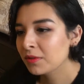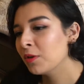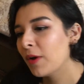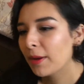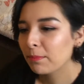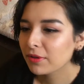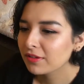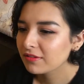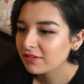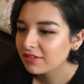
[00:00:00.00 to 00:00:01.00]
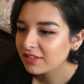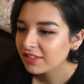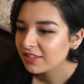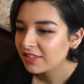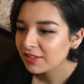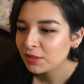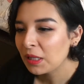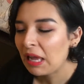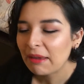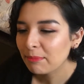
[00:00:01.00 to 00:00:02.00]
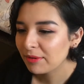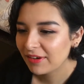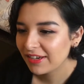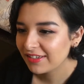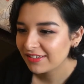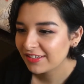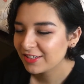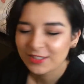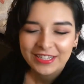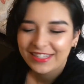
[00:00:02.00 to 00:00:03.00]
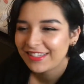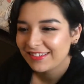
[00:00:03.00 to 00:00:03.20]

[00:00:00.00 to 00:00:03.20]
So happy. So happy, right? You're just like...